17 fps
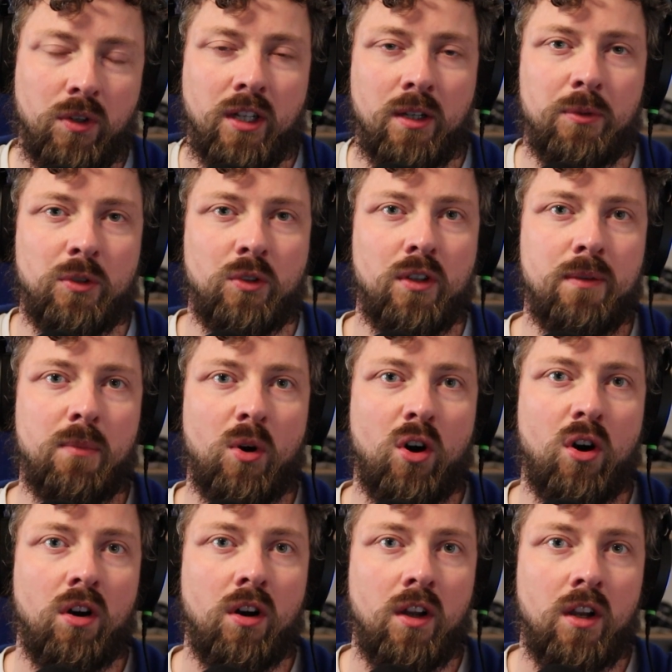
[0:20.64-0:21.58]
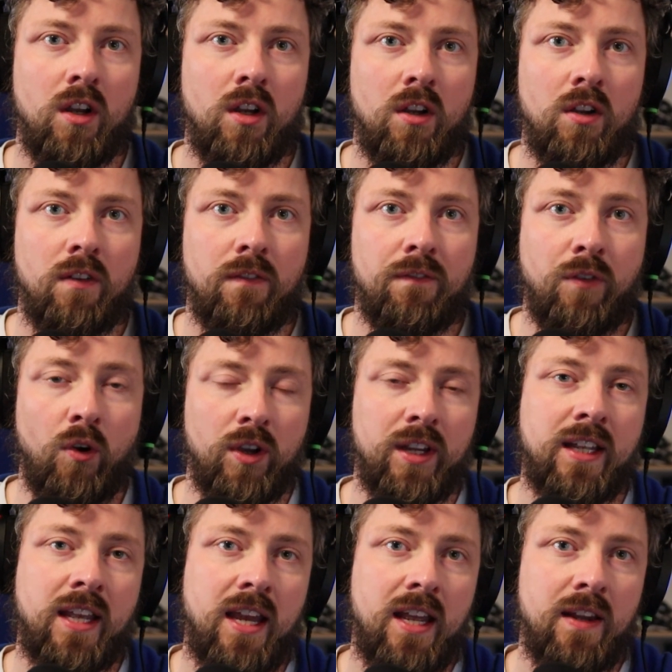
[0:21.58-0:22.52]
We're going to be doing more
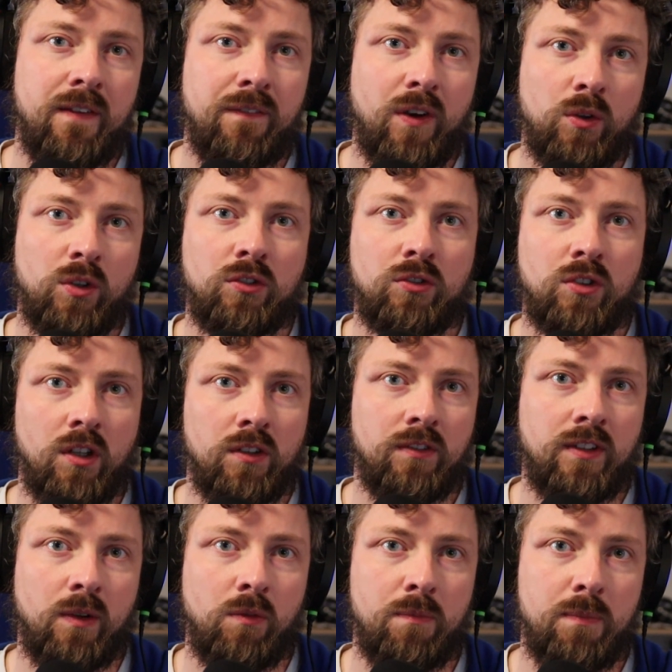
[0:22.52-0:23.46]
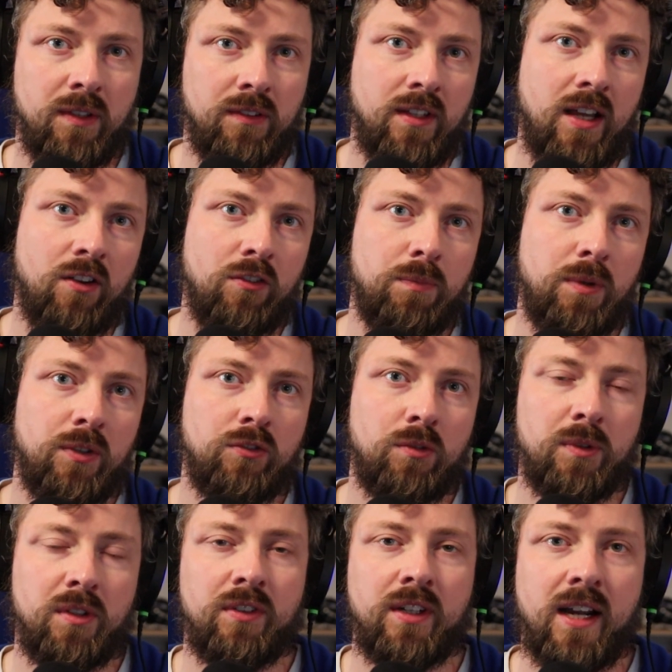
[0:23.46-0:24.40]
40k focused content with myself, but
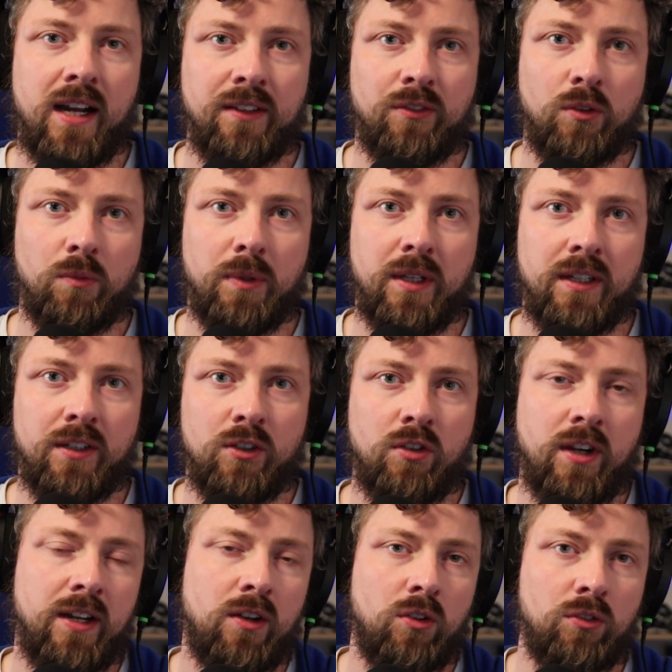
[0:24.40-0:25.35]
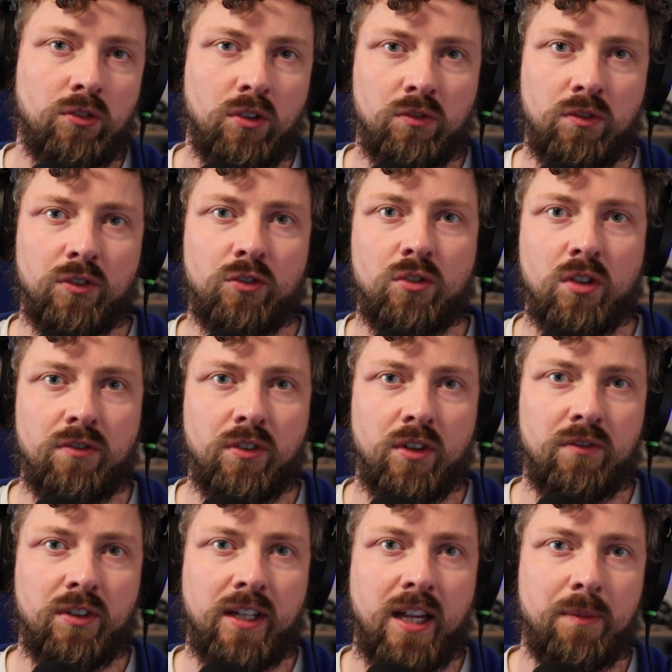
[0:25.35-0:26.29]
some of the other guys will be creating all sorts of other stuff
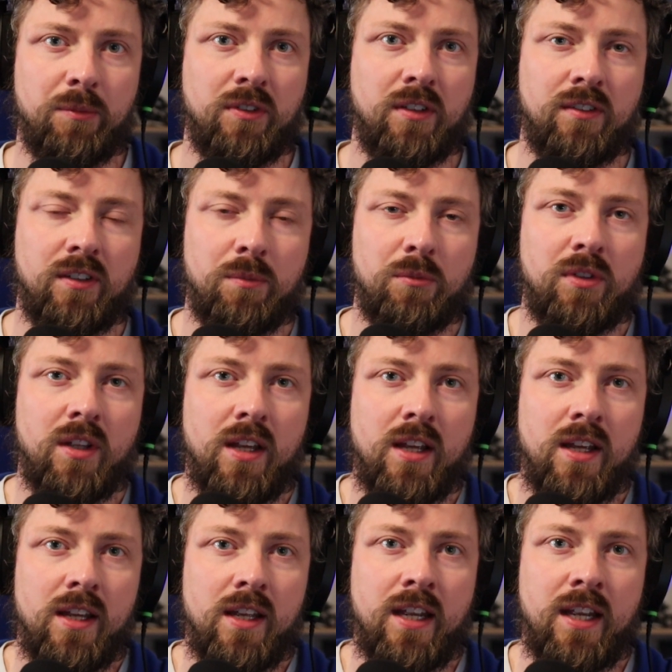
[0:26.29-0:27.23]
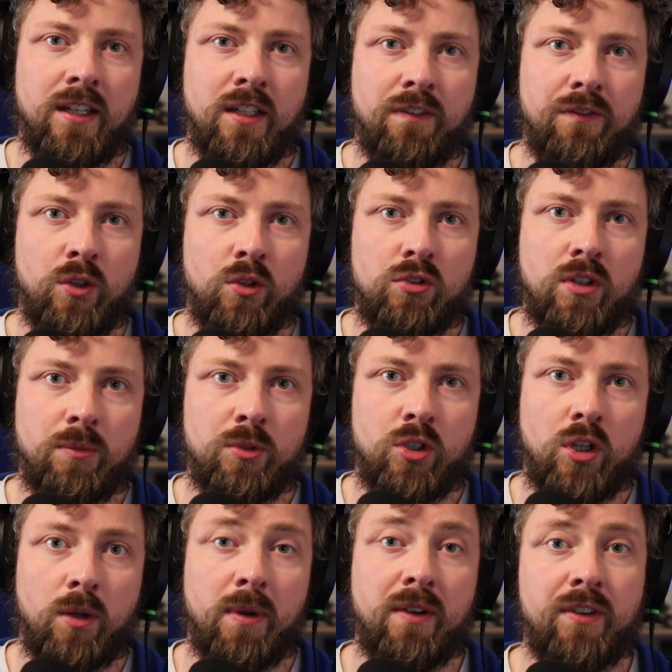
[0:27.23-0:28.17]
on other game systems in the future, I'm
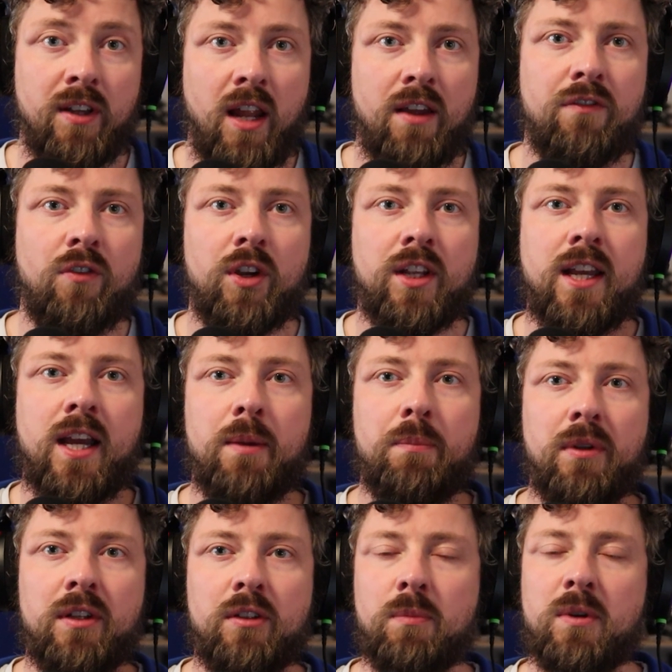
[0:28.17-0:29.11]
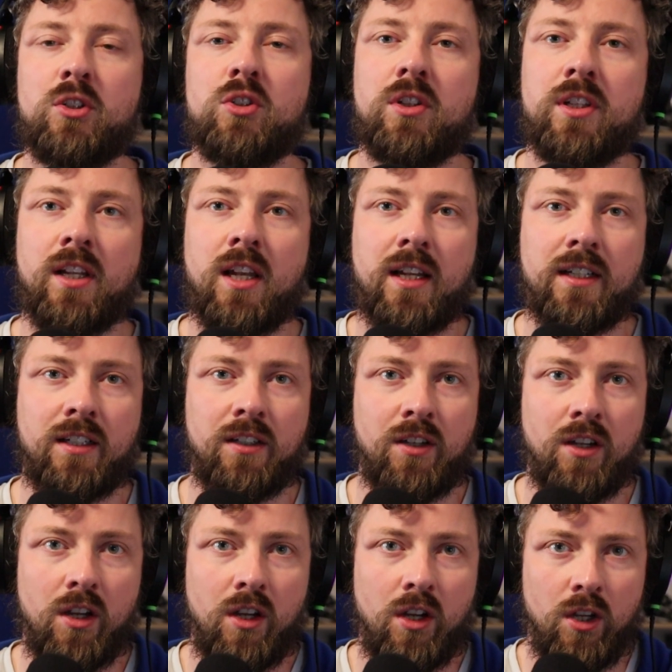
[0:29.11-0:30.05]
sure. But if you like 40k, please make sure you like
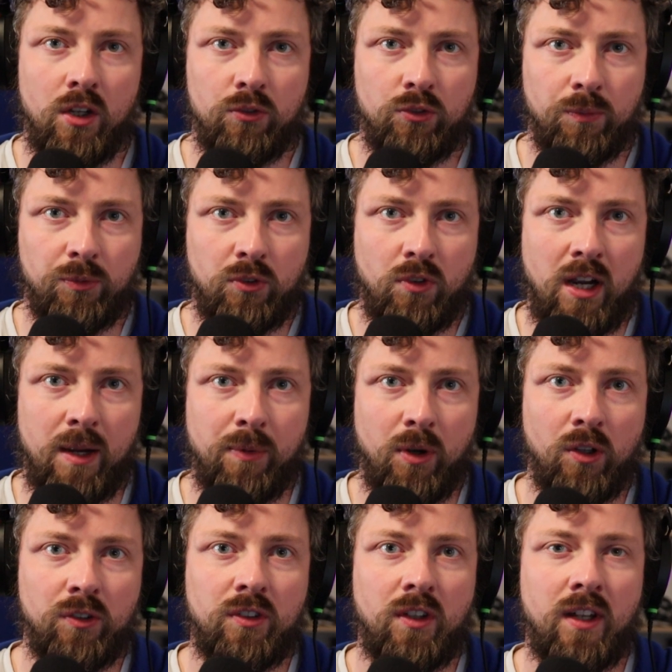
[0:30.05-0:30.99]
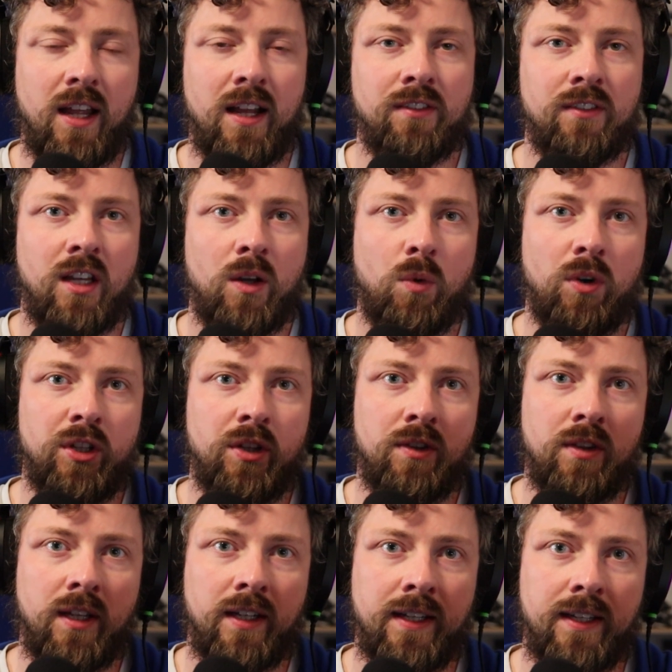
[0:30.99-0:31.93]
and subscribe. Also, let us know what
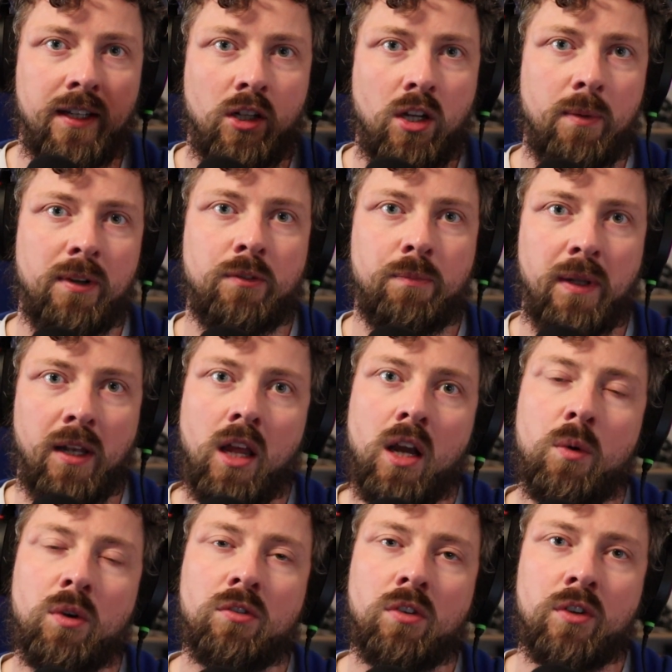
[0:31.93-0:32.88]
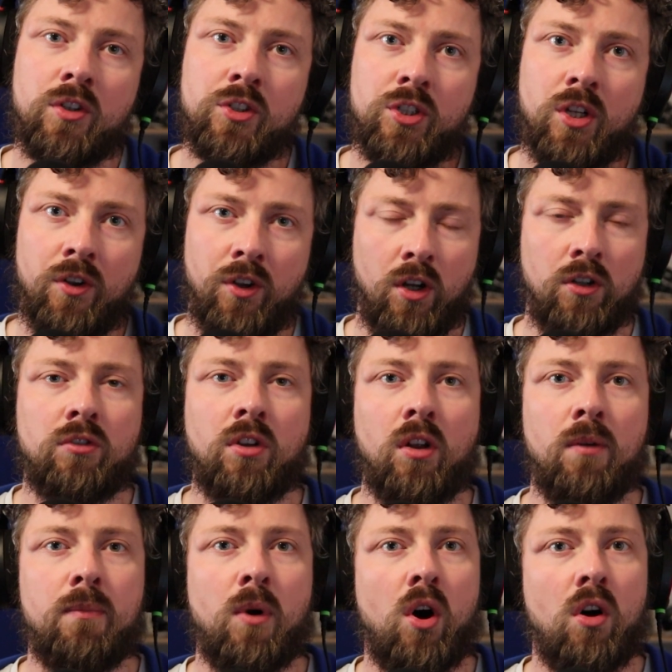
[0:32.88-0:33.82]
you think in the comments below, as long as you're not a
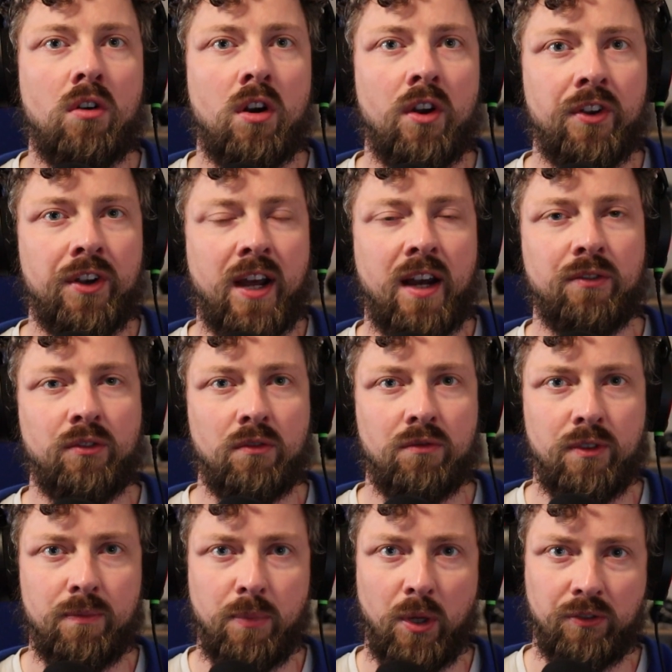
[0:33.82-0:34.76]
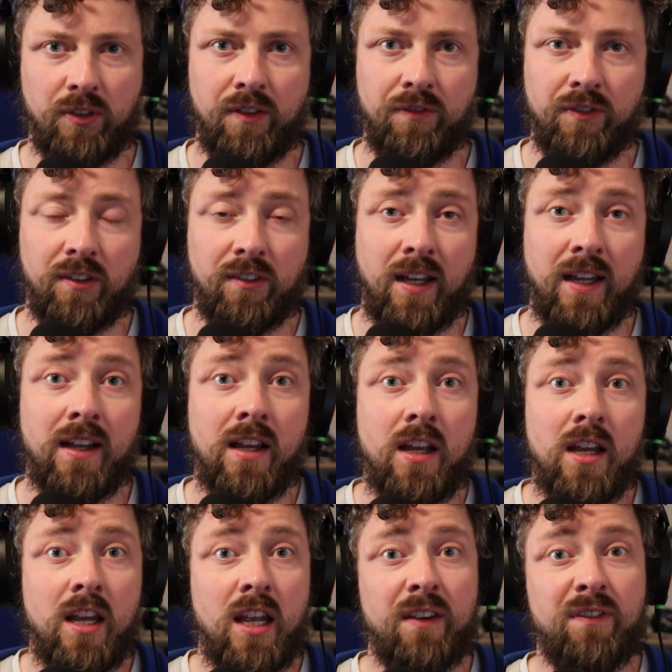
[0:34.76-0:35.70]
total moron and have something positive to say.
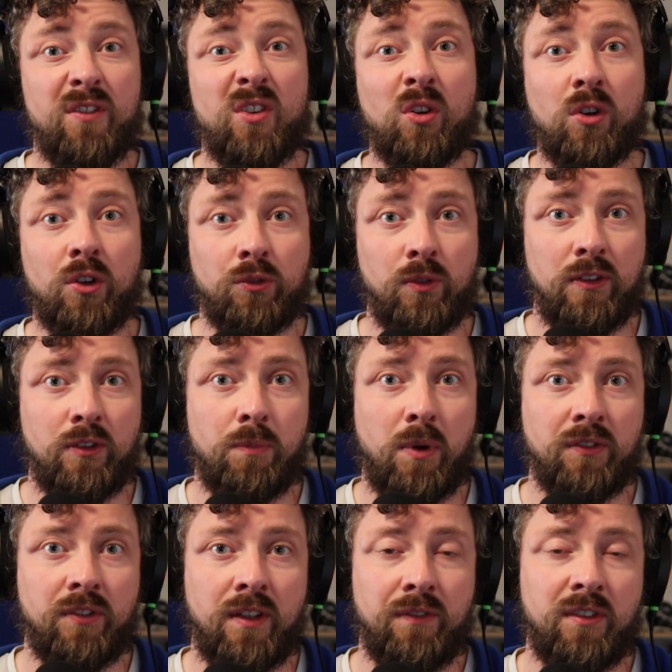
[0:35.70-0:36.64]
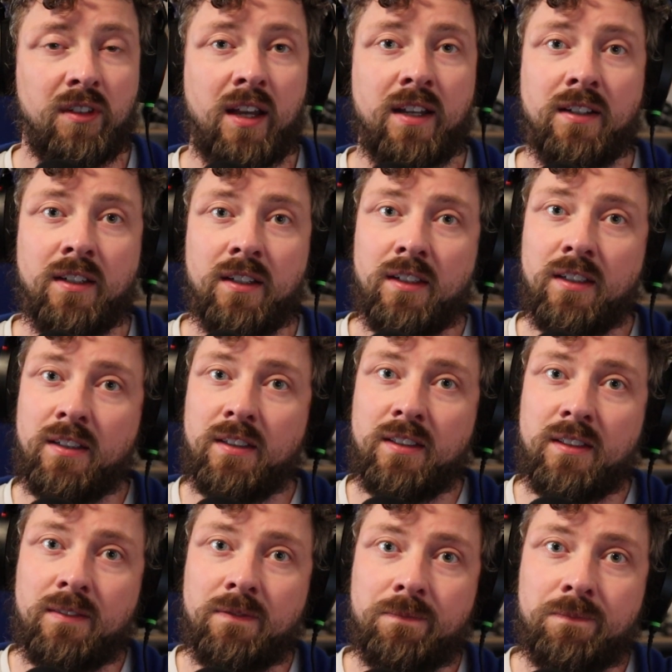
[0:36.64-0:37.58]
If you've not got something positive to say,
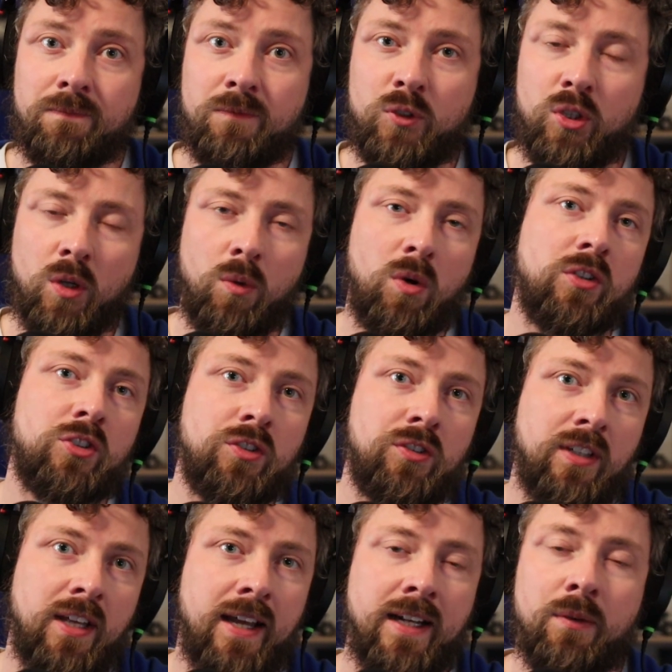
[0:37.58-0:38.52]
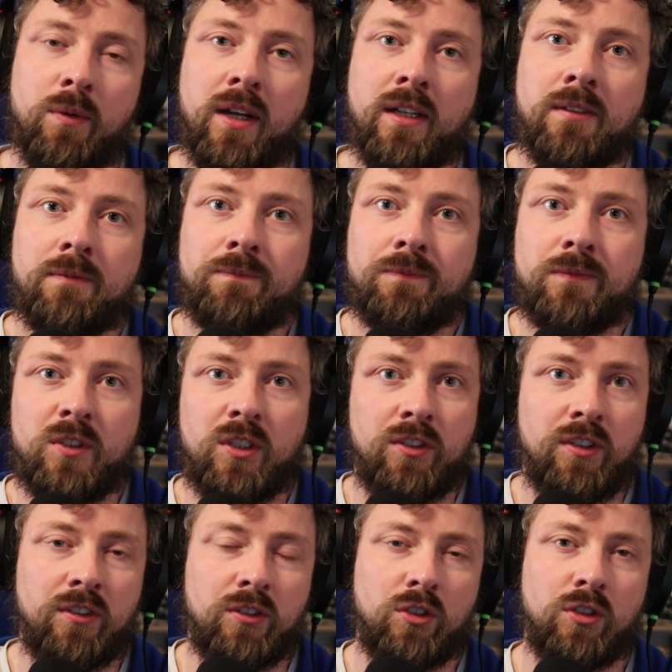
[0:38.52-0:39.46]
do you know what? Just say it anyway,
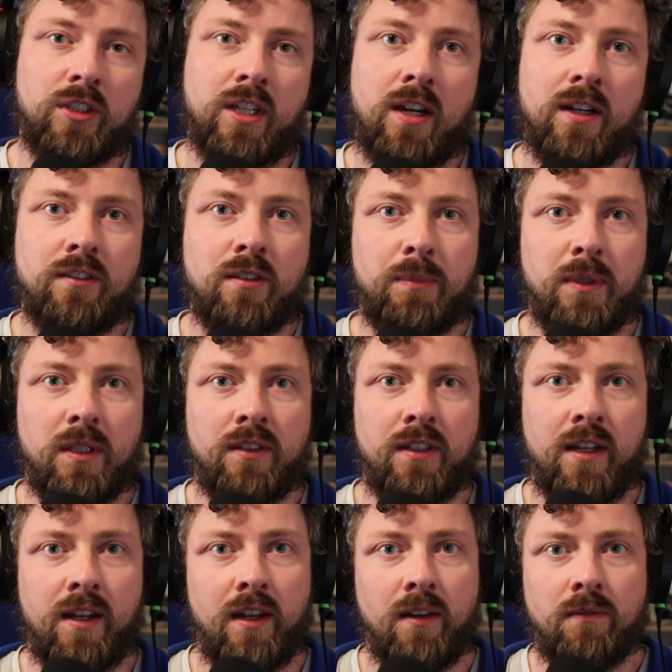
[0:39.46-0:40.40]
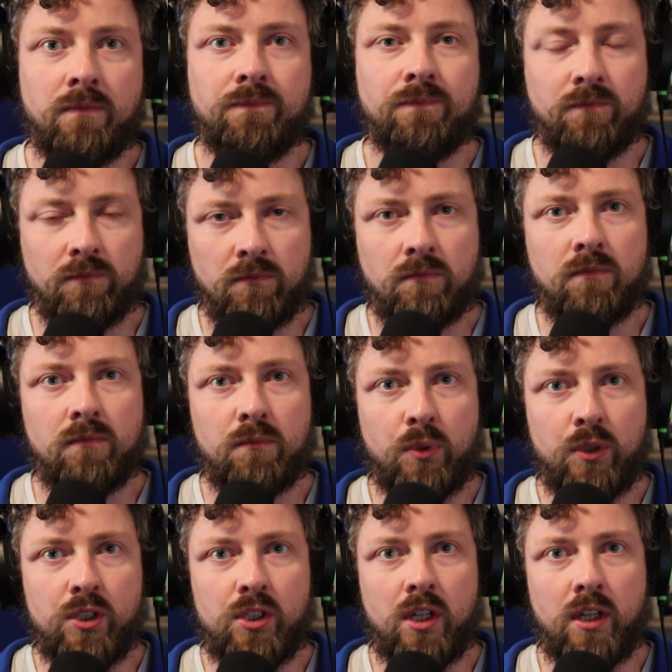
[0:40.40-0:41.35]
because it's good character building in it.
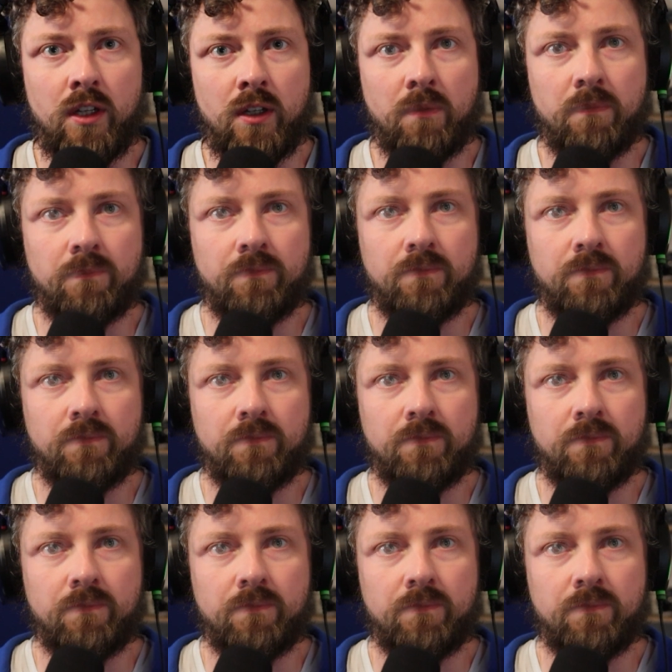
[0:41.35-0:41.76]
Appreciate you.